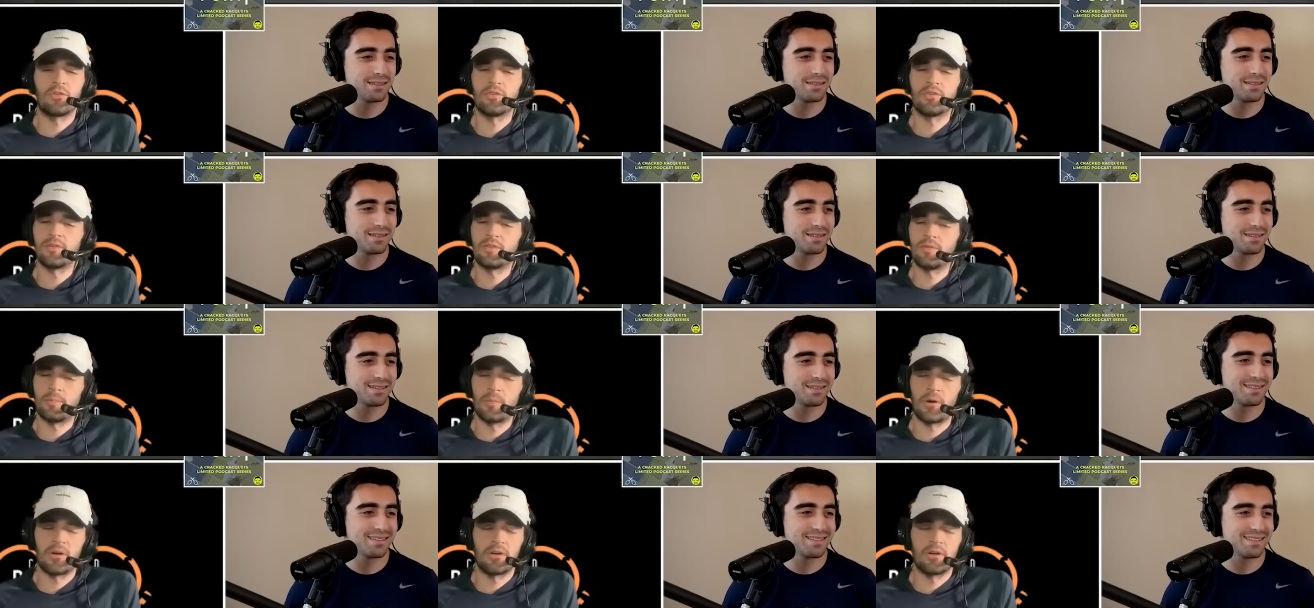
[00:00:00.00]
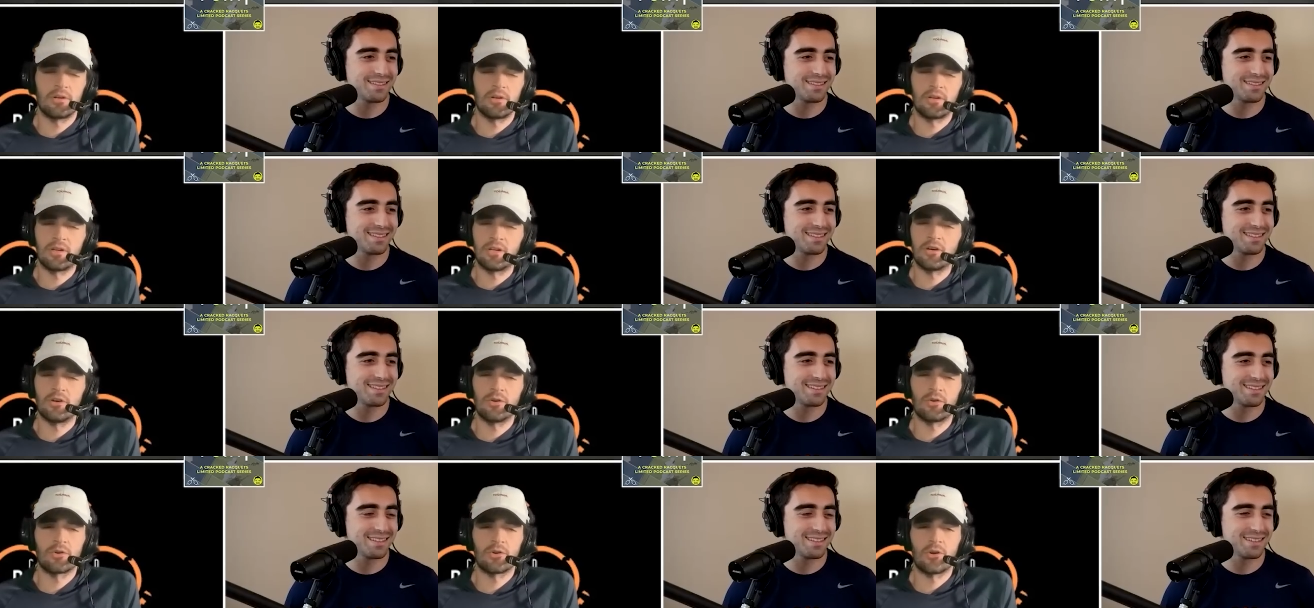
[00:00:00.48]
Speaker 1: The
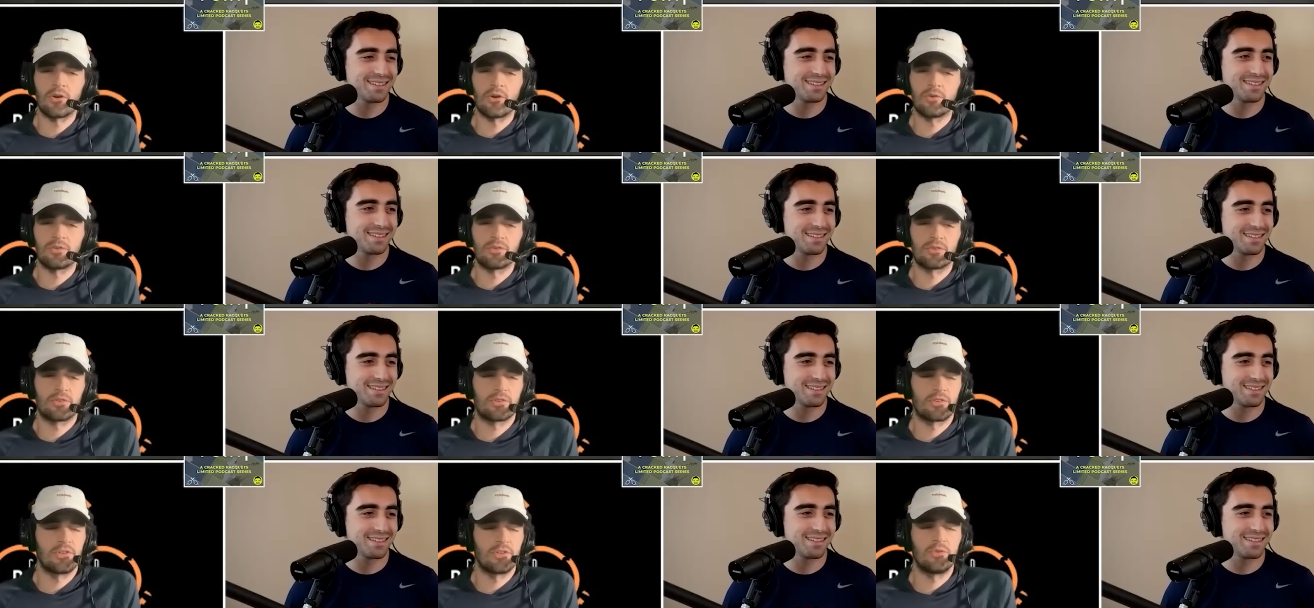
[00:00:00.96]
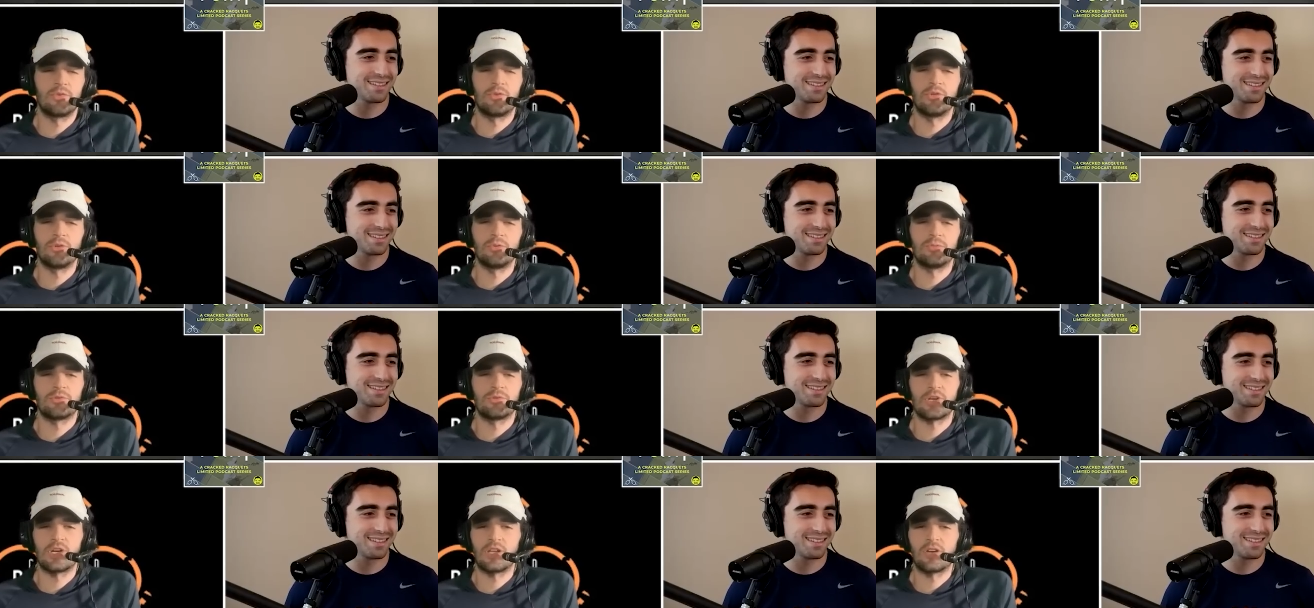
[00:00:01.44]
Gill Gross YouTube
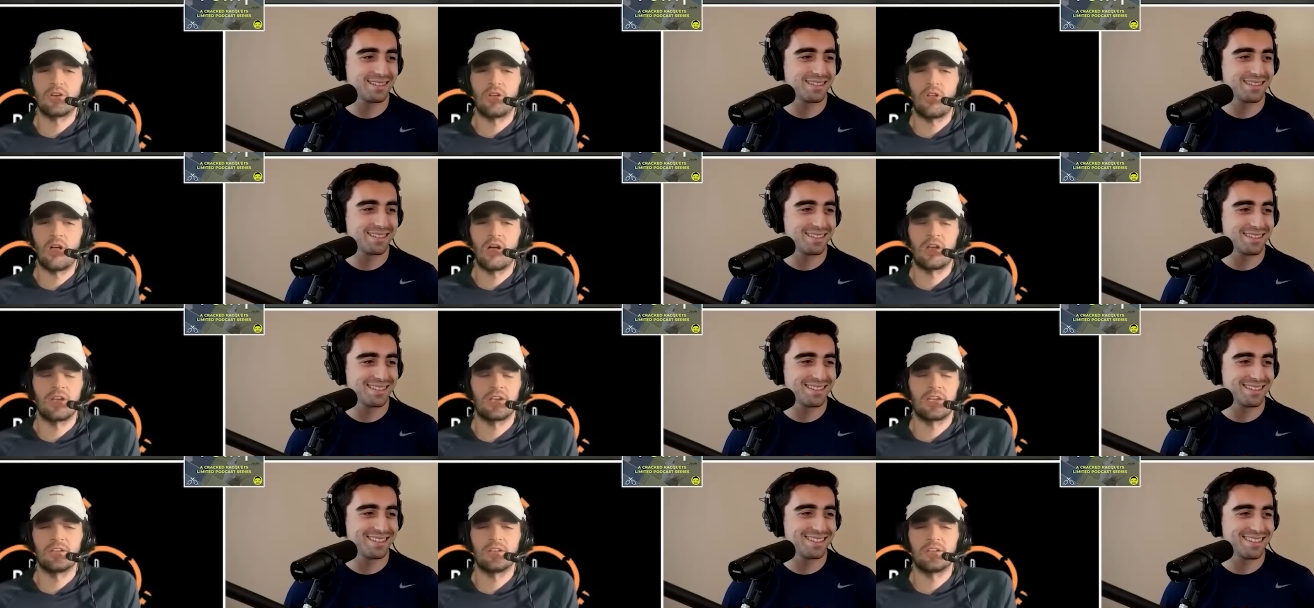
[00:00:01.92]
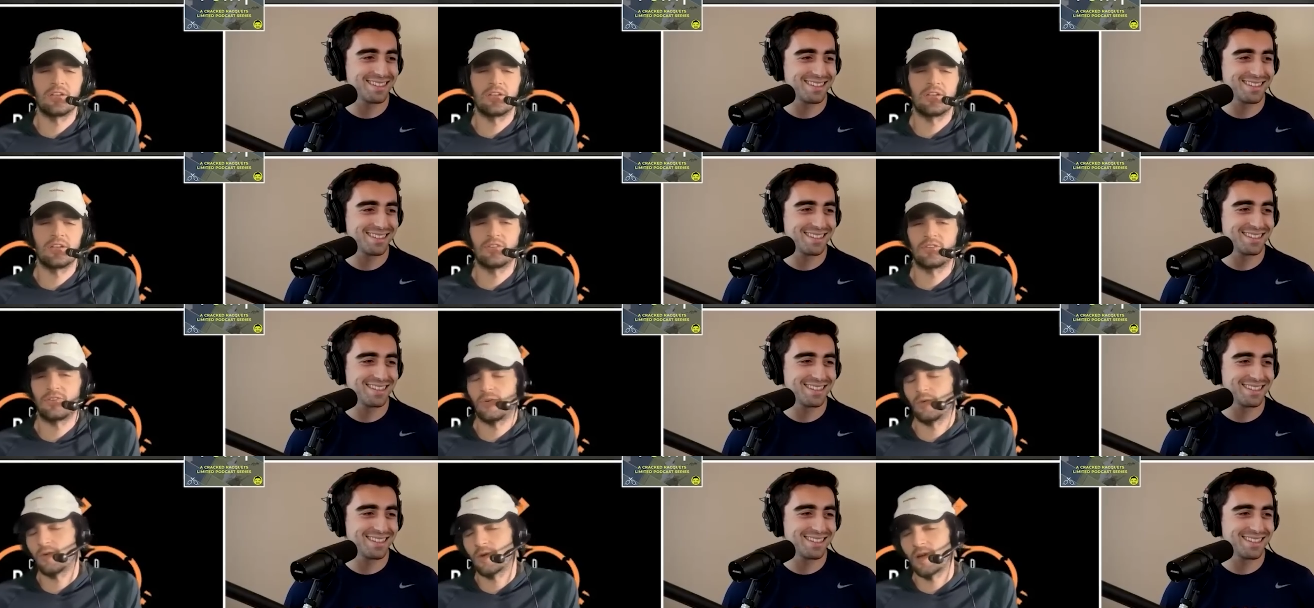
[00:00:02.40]
channel audience is
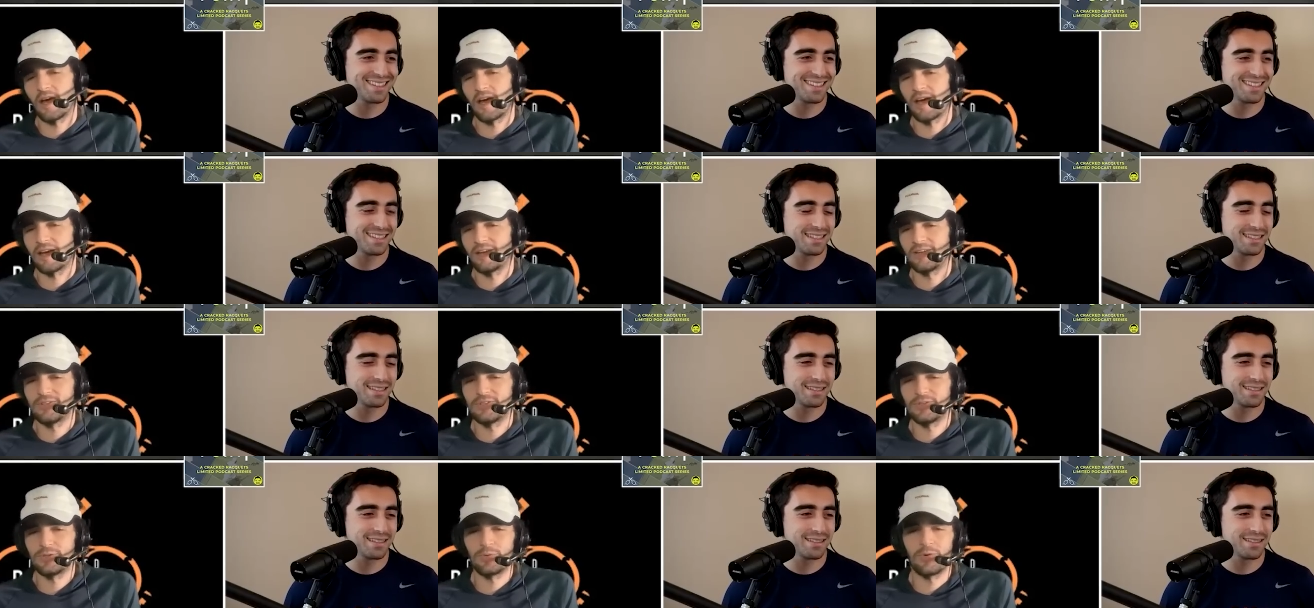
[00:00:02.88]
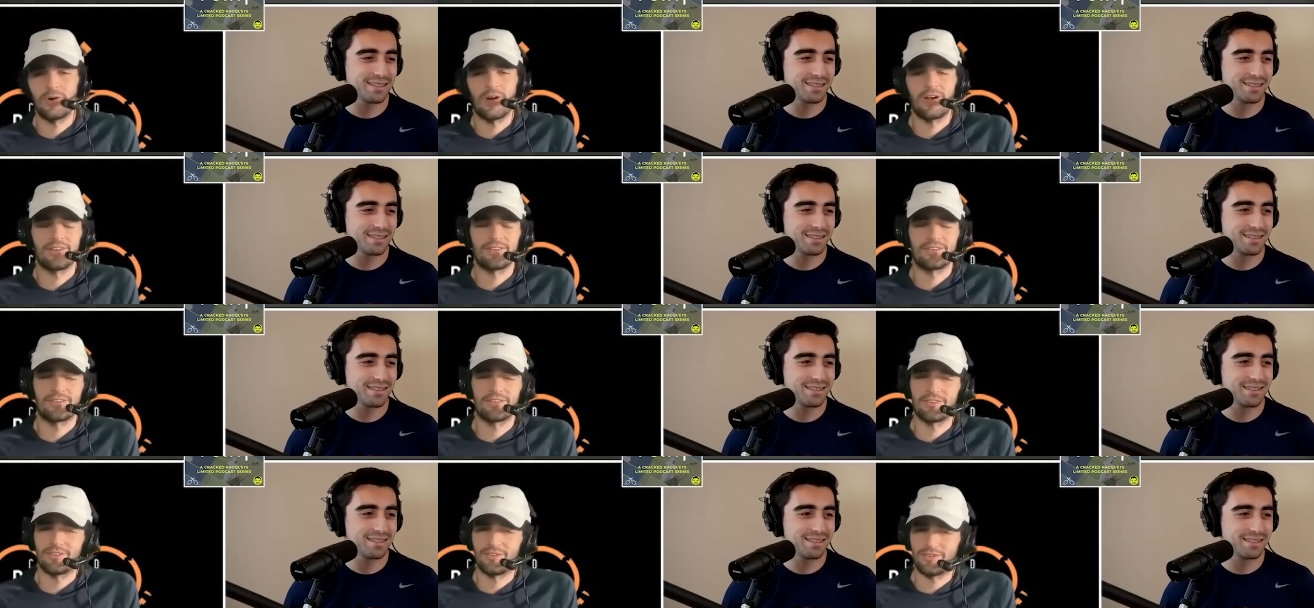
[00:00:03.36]
so kind to
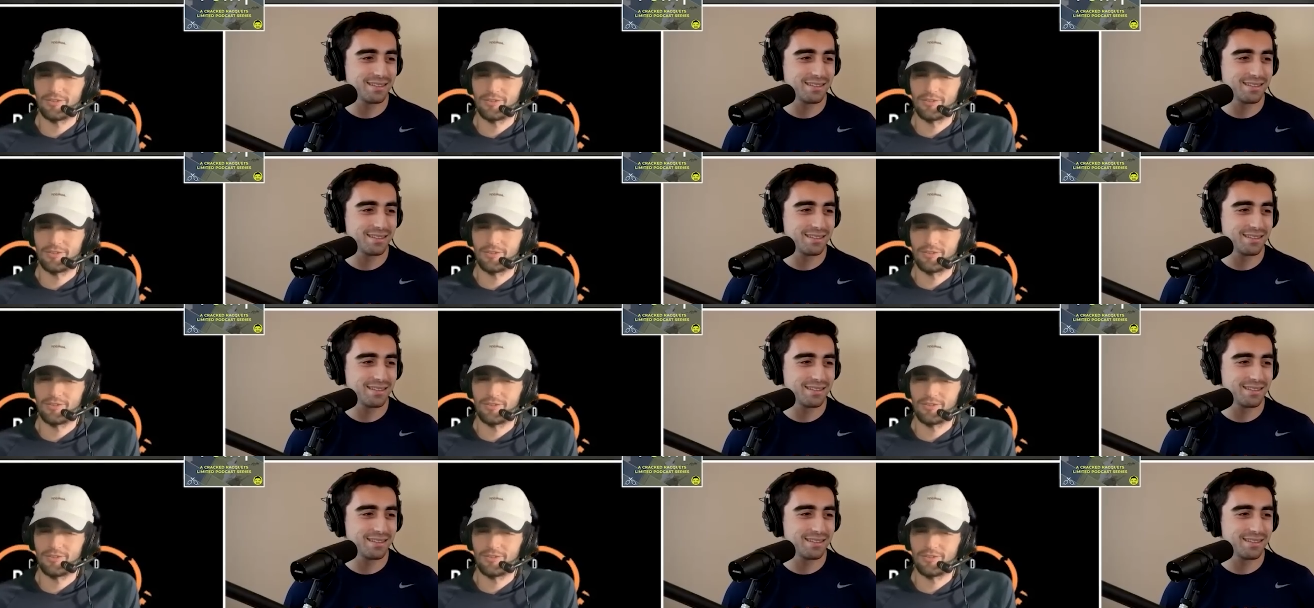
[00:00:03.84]
us.